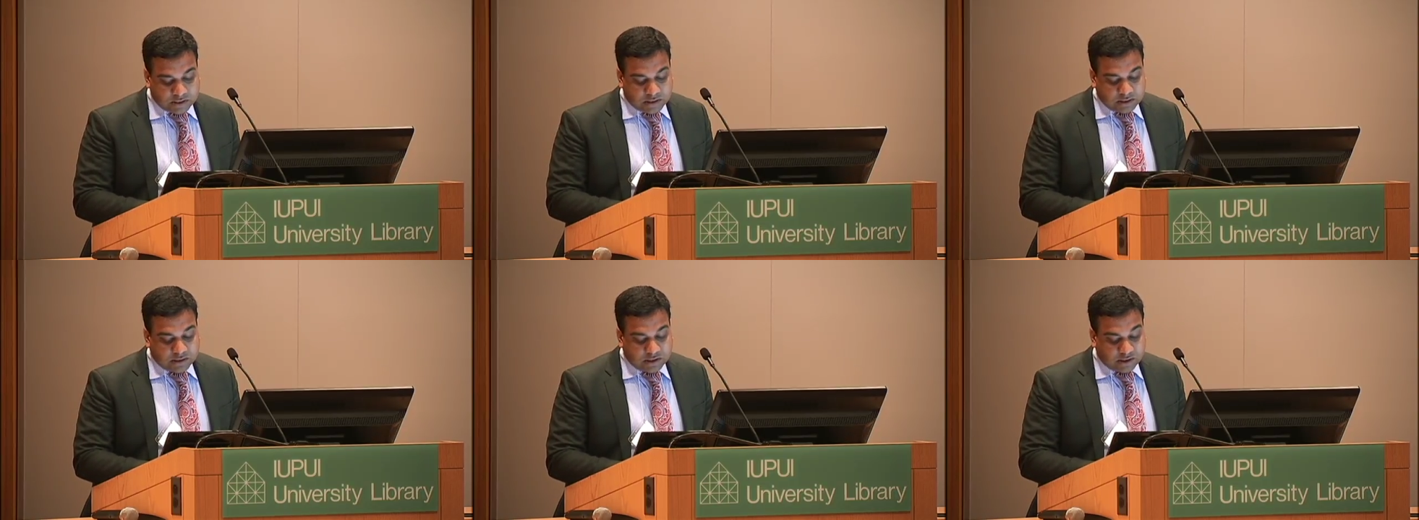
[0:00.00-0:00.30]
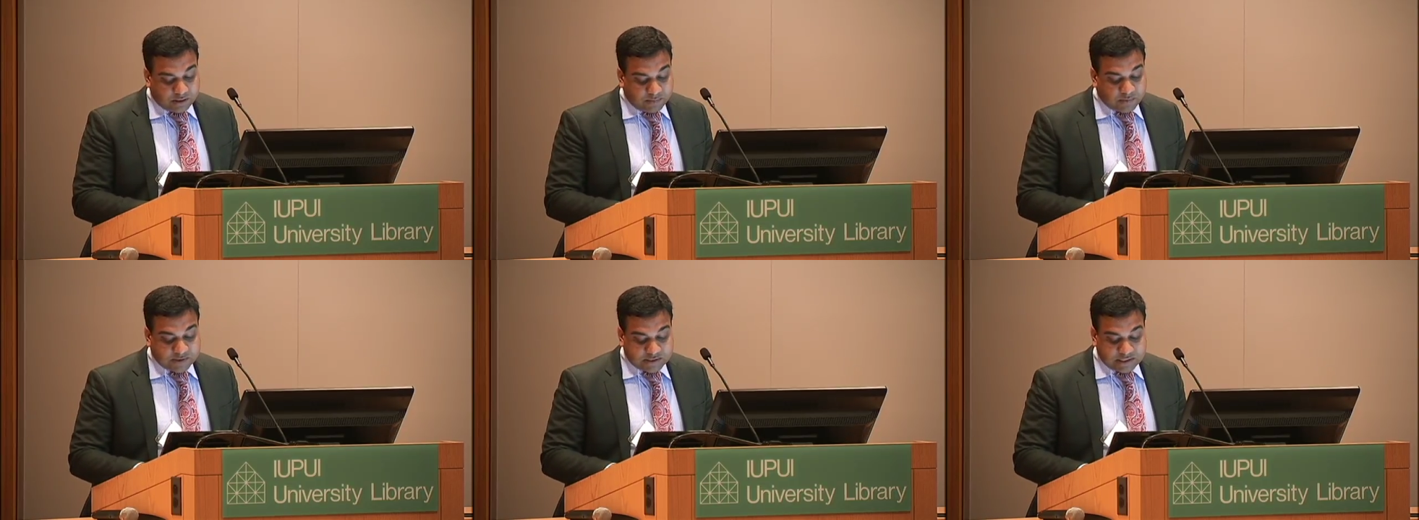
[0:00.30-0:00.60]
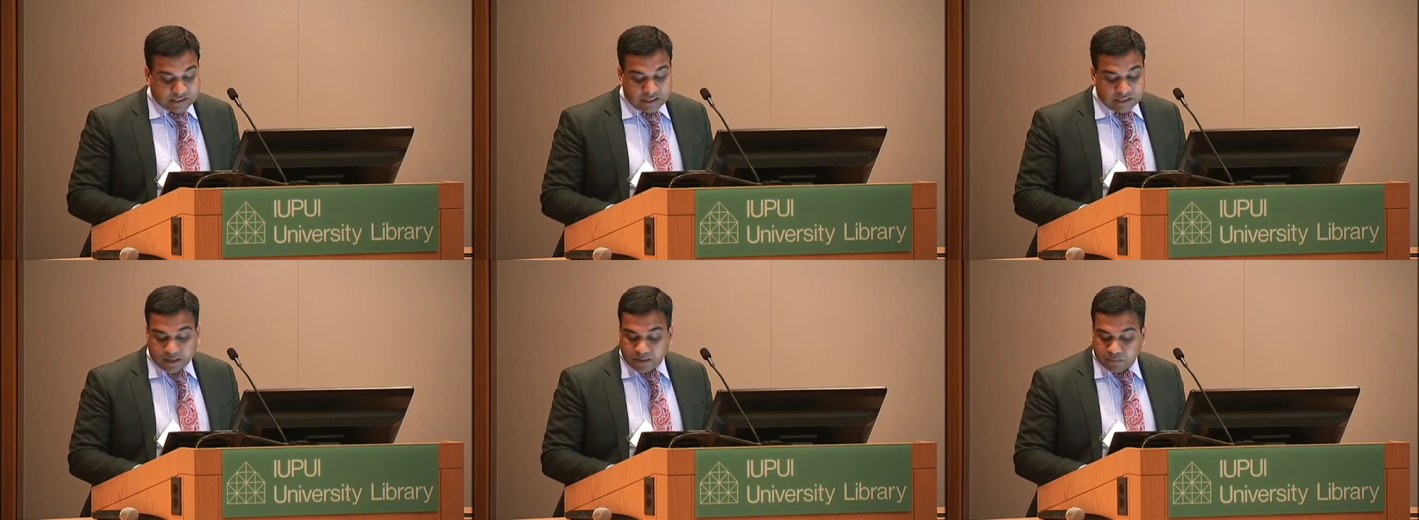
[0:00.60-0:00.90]
They
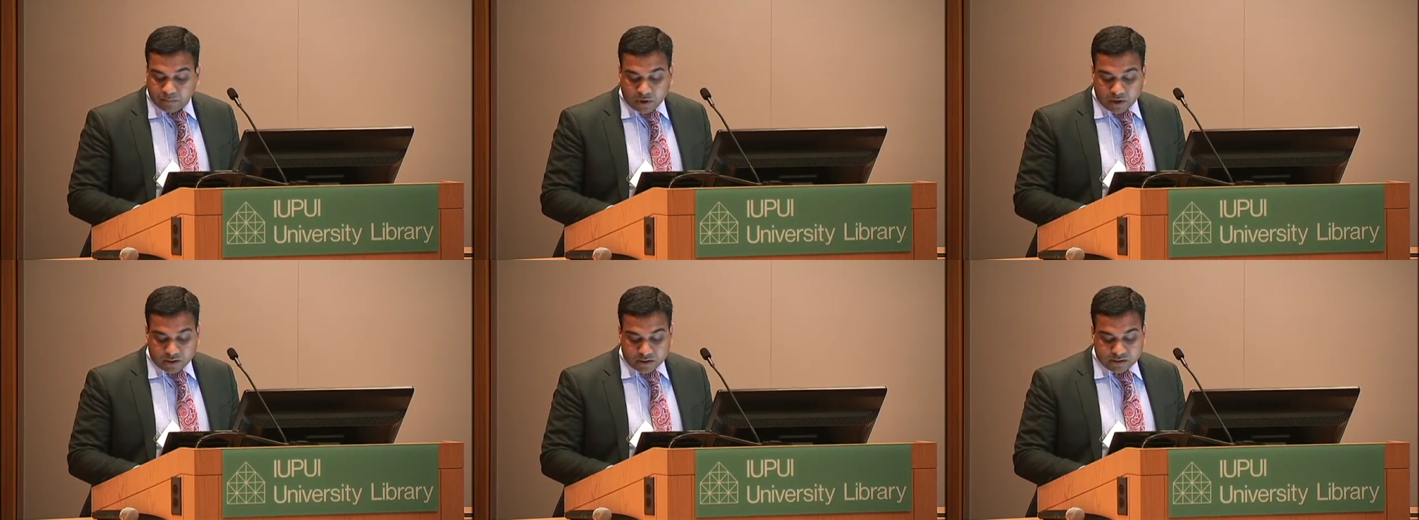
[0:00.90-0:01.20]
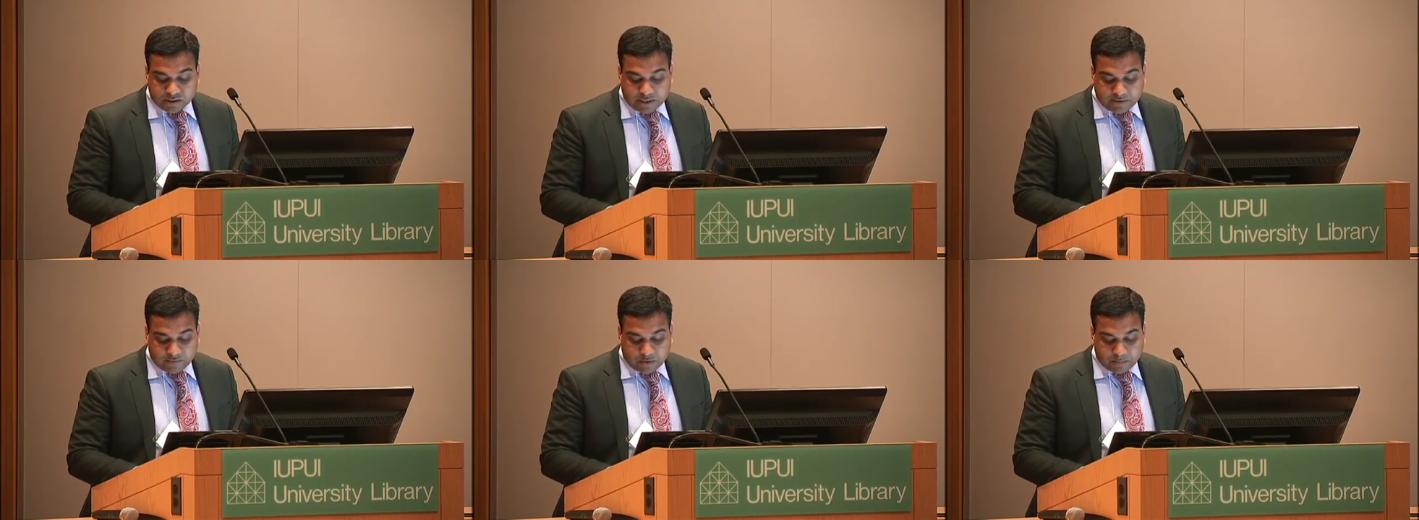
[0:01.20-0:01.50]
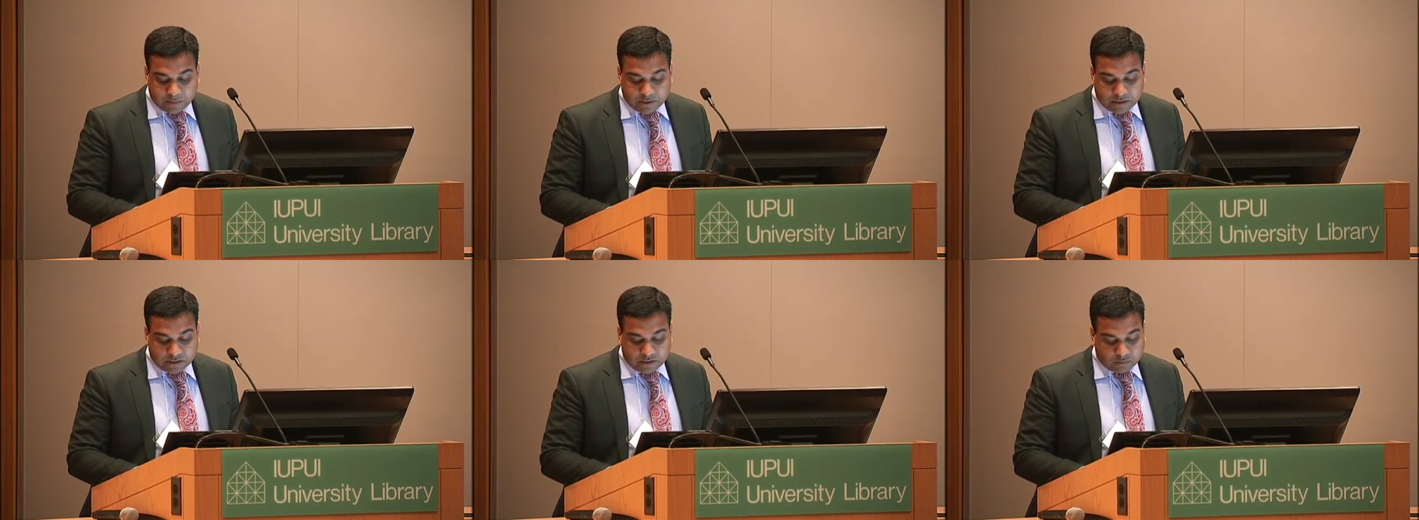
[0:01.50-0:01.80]
represent an important
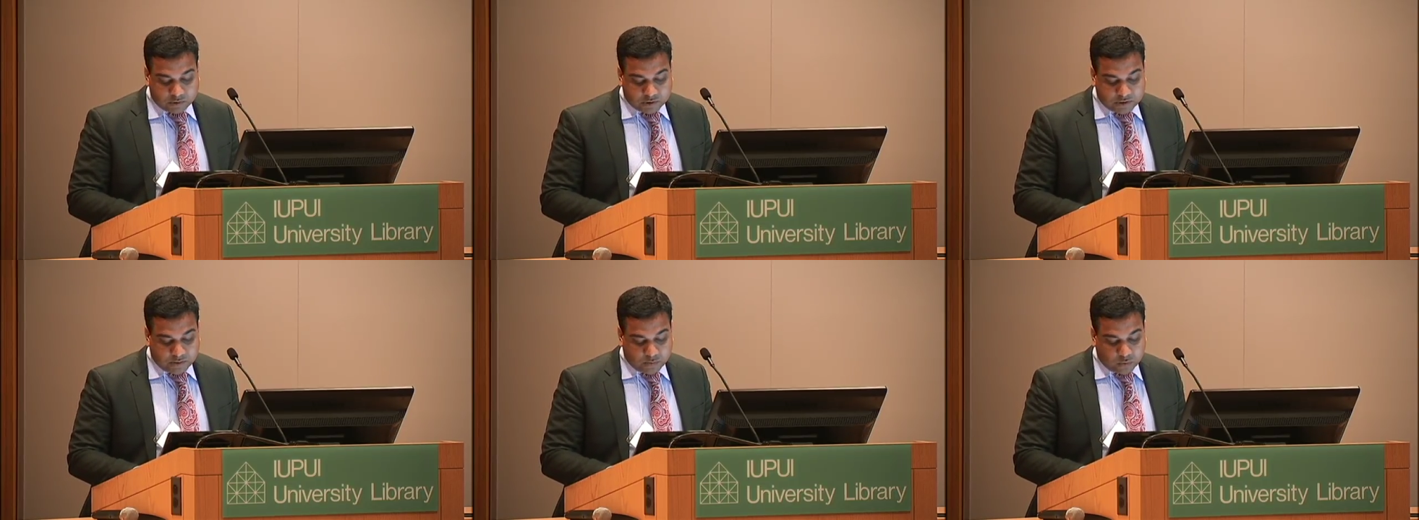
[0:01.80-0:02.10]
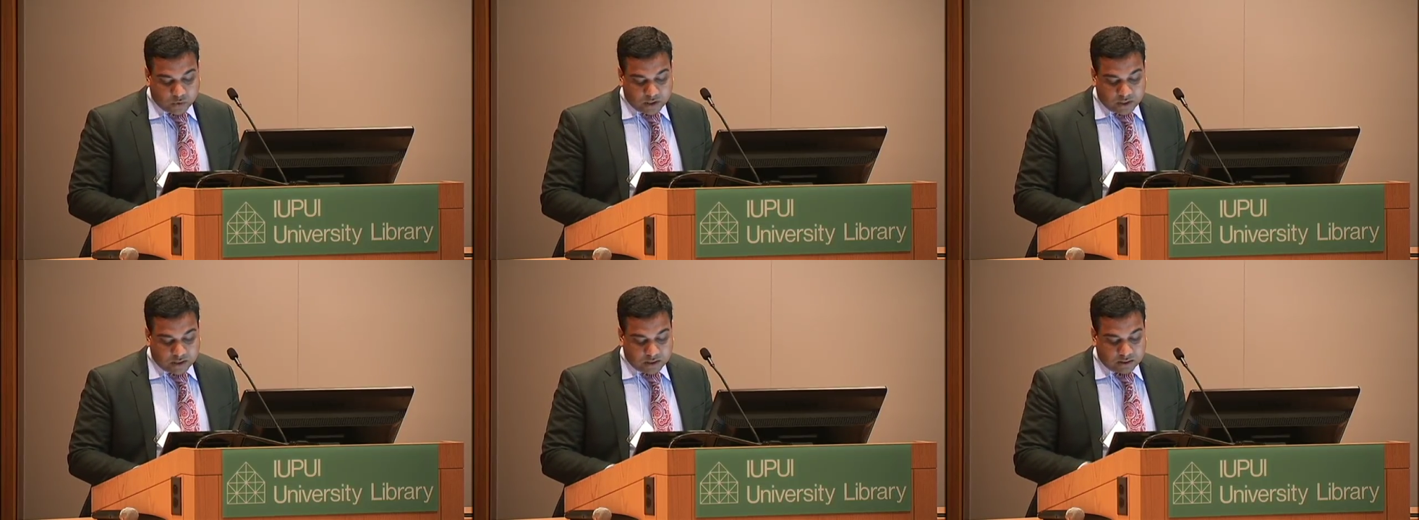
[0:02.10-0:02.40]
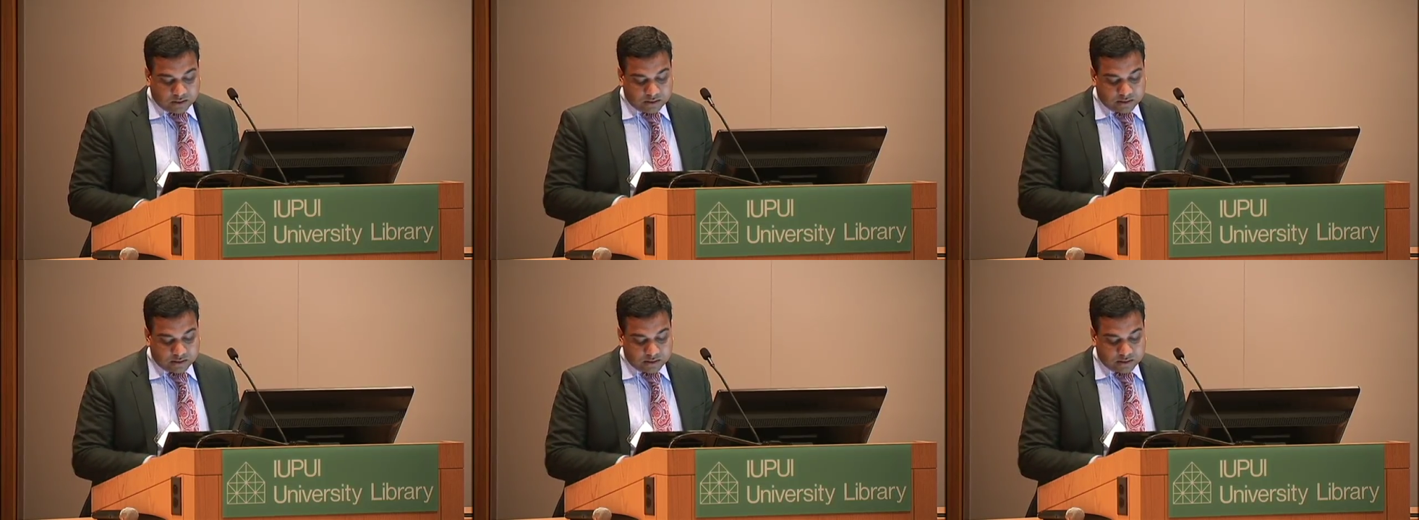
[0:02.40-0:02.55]
development in the Muslim world